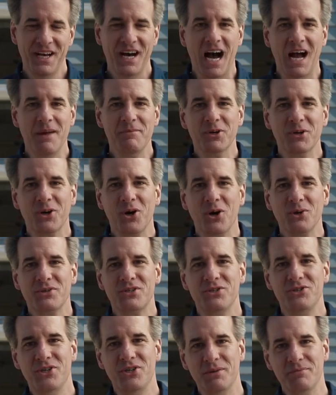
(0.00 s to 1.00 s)
I'm your
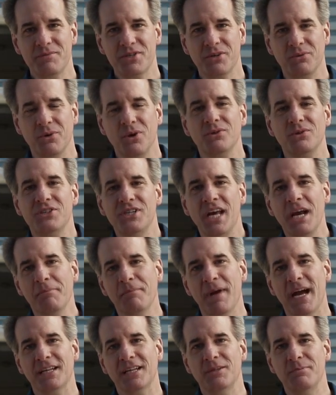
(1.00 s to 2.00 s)
host, Jim Cerrone. Check
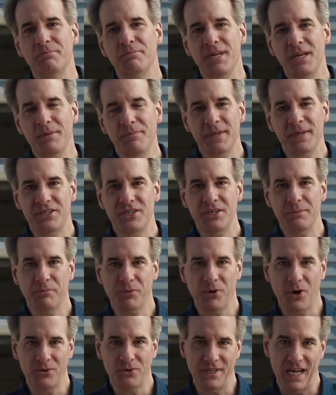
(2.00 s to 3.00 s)
back to
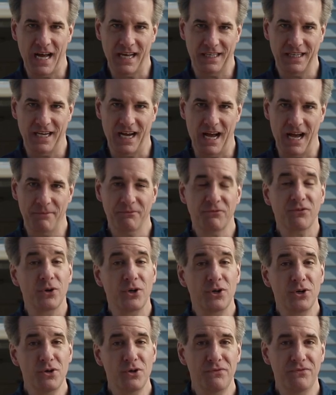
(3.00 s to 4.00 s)
ppgpro.com for
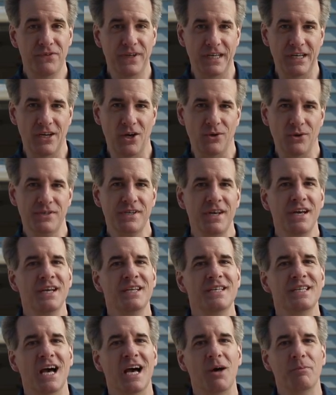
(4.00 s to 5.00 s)
new videos
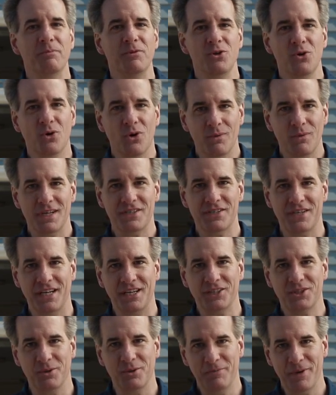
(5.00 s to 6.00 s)
to help your
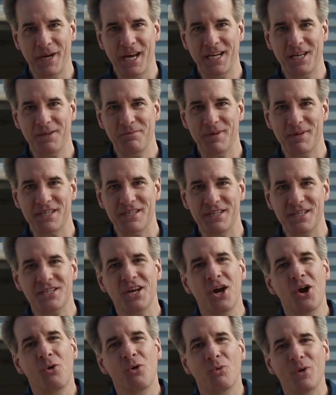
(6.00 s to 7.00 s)
residential painting business
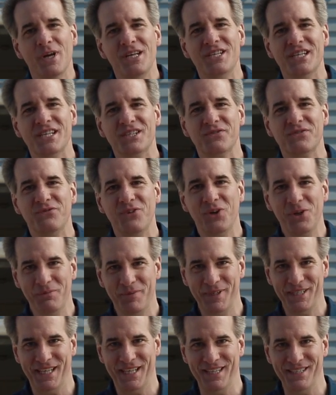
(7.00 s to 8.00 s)
reach its full
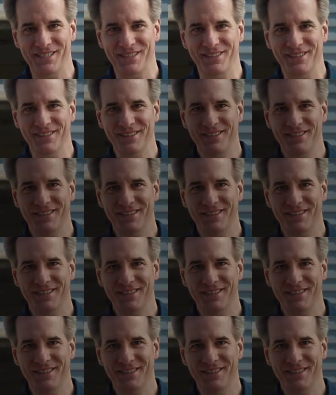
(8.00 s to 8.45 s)
potential.